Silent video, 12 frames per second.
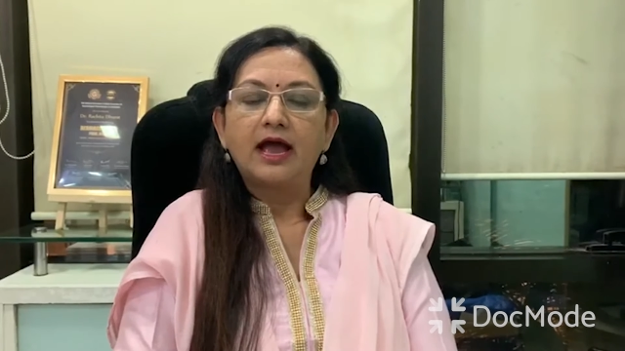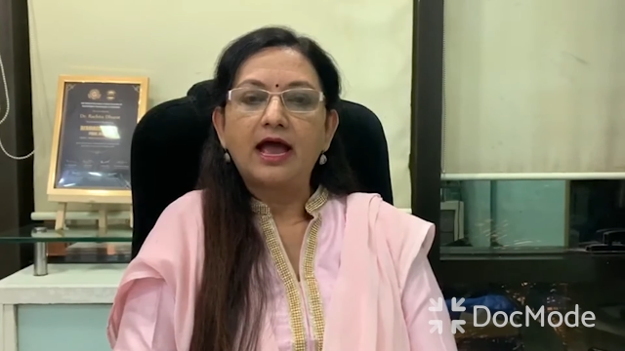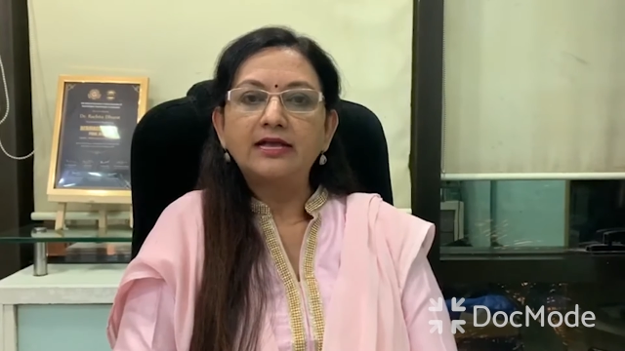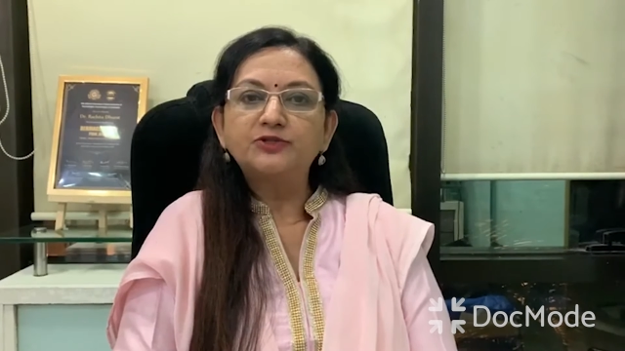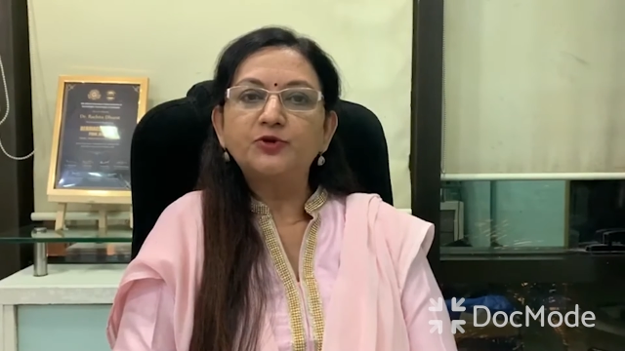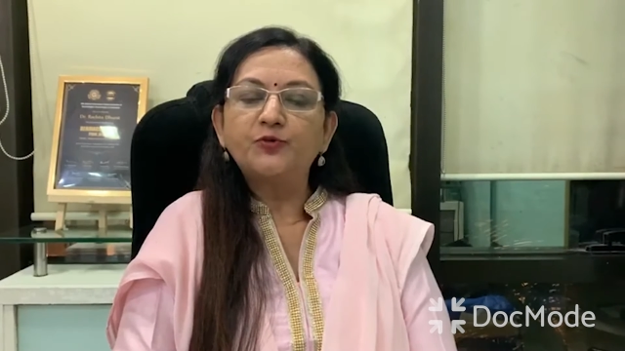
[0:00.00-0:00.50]

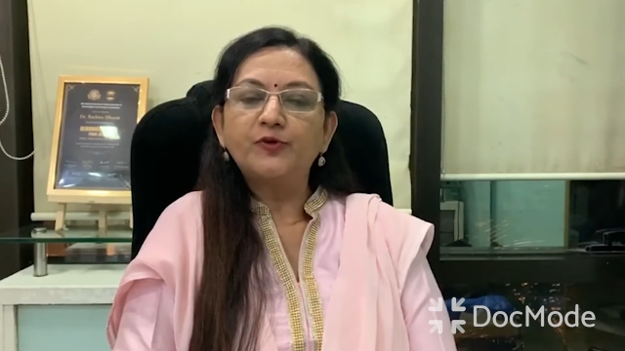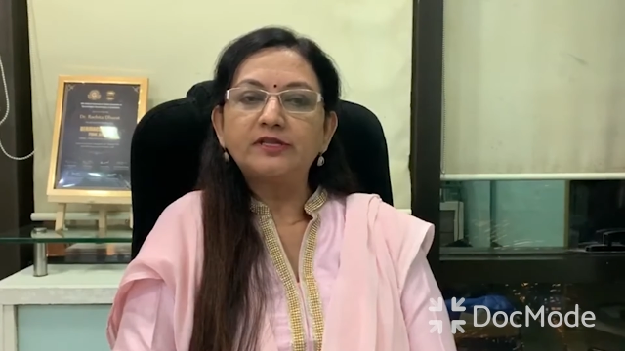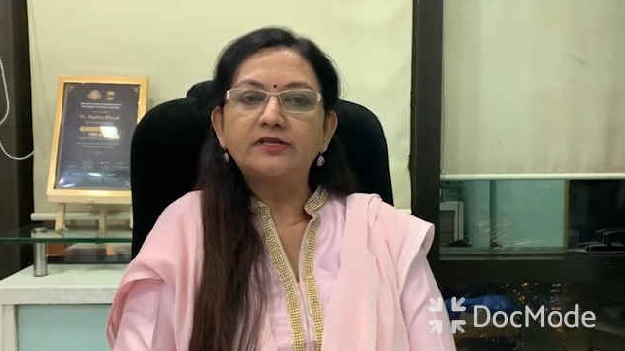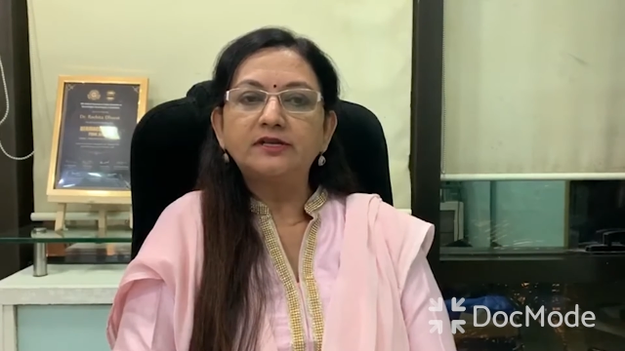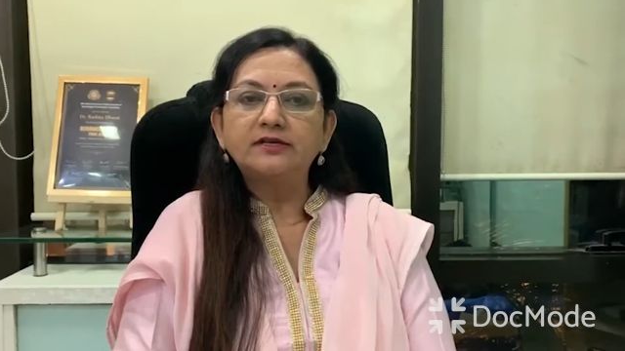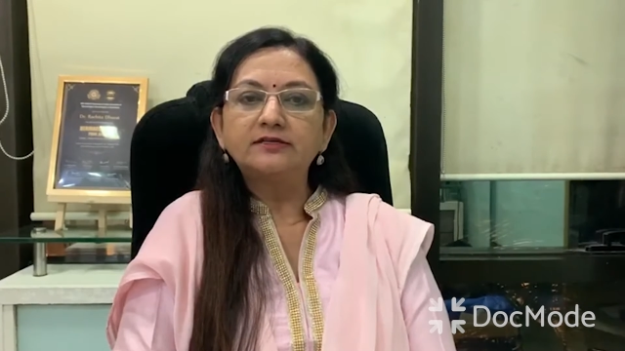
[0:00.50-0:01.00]
As you
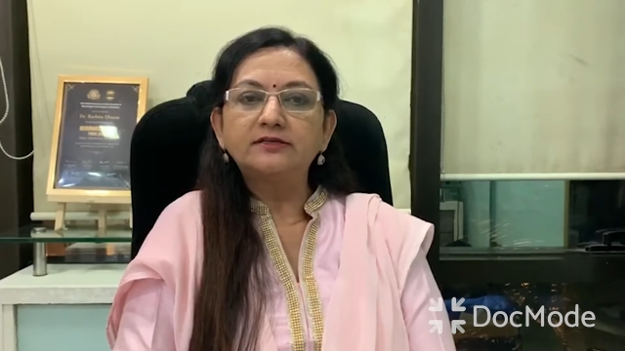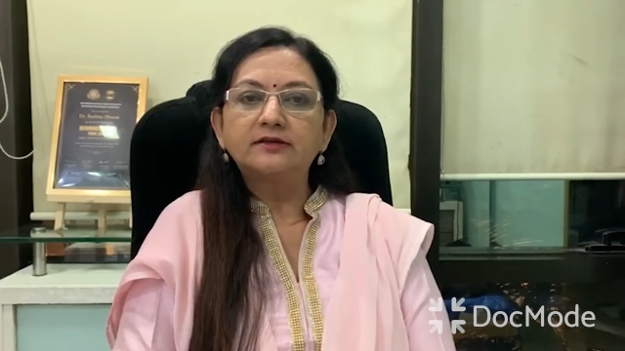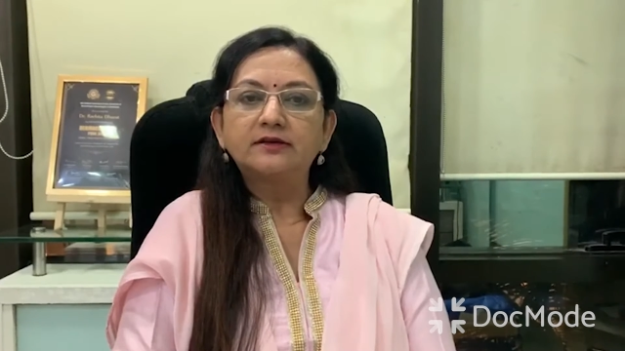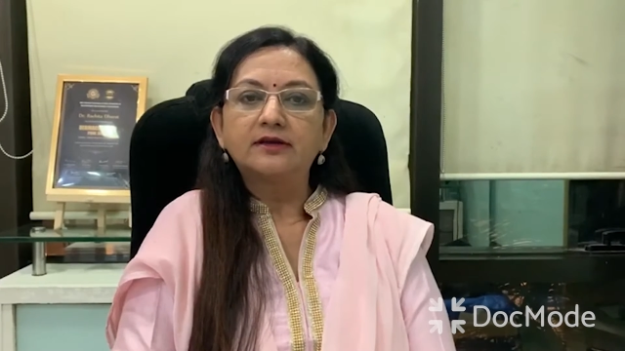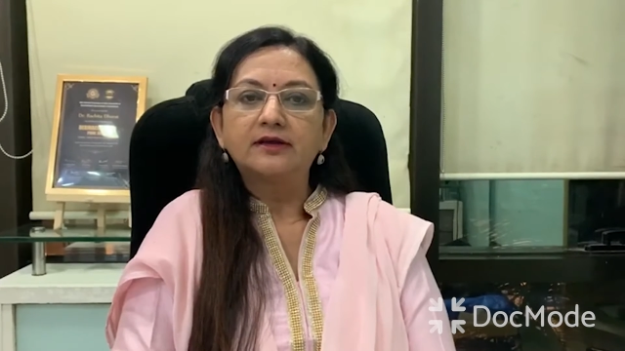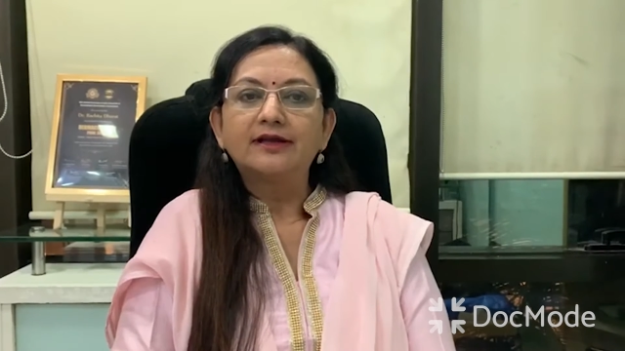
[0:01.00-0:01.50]
witness,
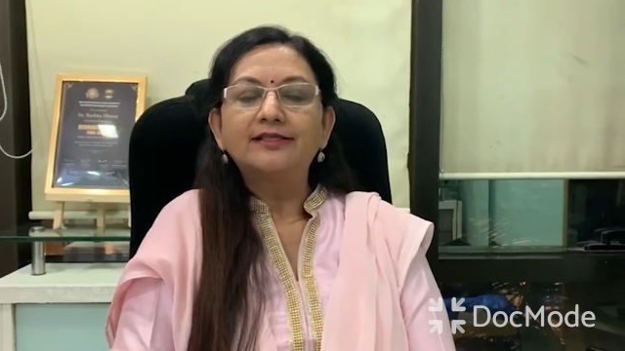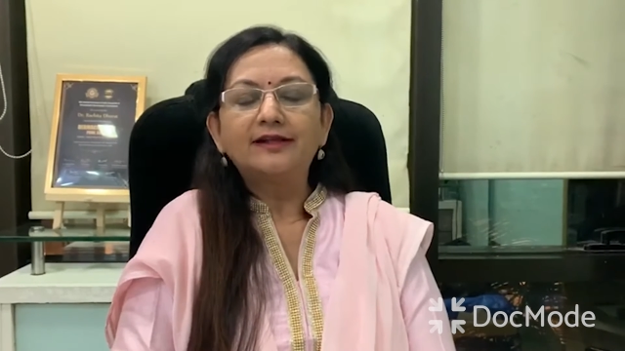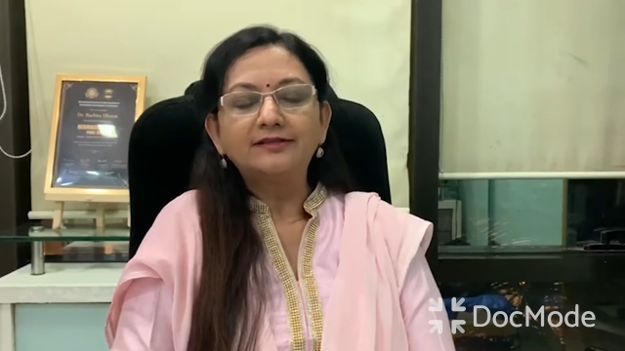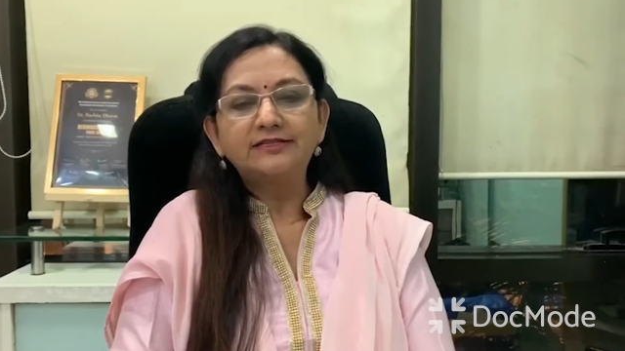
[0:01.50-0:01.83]
there